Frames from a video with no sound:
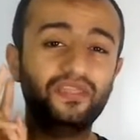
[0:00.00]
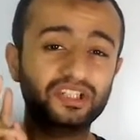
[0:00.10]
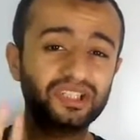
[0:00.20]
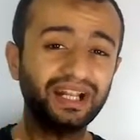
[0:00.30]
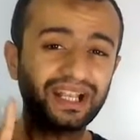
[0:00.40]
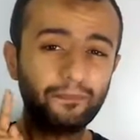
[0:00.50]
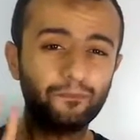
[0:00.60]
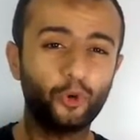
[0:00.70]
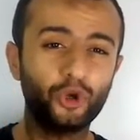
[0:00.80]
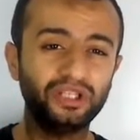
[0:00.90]
The
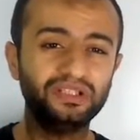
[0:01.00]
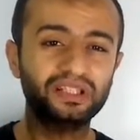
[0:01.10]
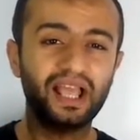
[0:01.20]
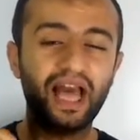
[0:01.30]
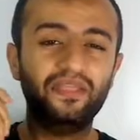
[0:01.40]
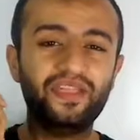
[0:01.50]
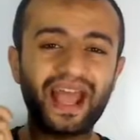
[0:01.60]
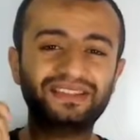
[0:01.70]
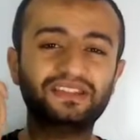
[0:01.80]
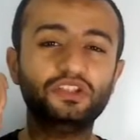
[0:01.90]
second point
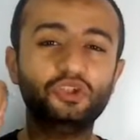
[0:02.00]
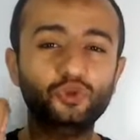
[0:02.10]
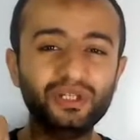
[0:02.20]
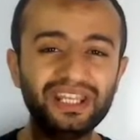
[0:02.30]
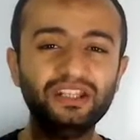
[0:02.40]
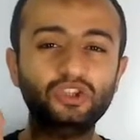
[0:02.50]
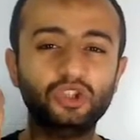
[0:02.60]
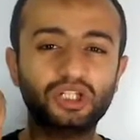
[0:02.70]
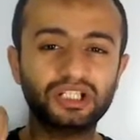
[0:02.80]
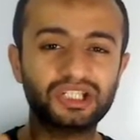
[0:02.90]
that you need
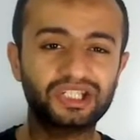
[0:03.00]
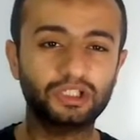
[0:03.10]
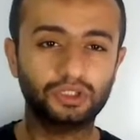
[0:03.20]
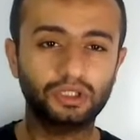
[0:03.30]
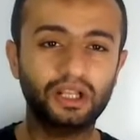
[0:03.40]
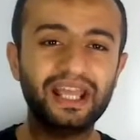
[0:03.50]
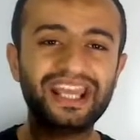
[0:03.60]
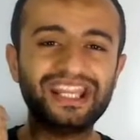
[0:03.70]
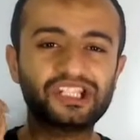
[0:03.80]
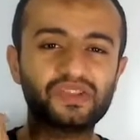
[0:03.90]
to consider
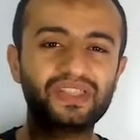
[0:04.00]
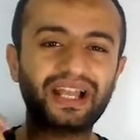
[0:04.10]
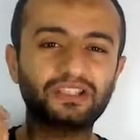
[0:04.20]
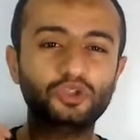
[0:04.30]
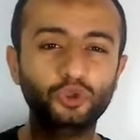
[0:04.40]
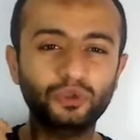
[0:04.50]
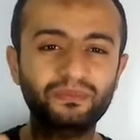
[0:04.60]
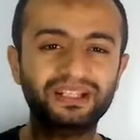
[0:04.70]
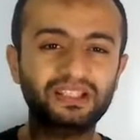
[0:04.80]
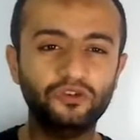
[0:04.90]
is that
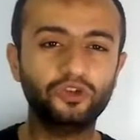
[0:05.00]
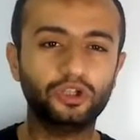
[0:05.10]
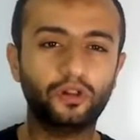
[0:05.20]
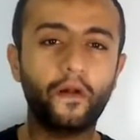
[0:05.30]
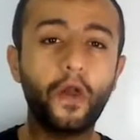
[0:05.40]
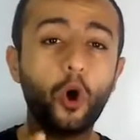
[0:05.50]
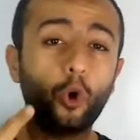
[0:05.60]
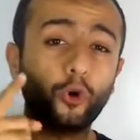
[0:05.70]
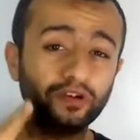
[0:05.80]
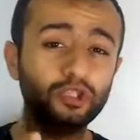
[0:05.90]
your material
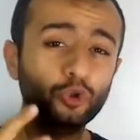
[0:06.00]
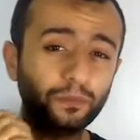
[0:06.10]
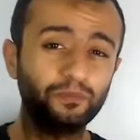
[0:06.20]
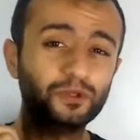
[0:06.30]
or your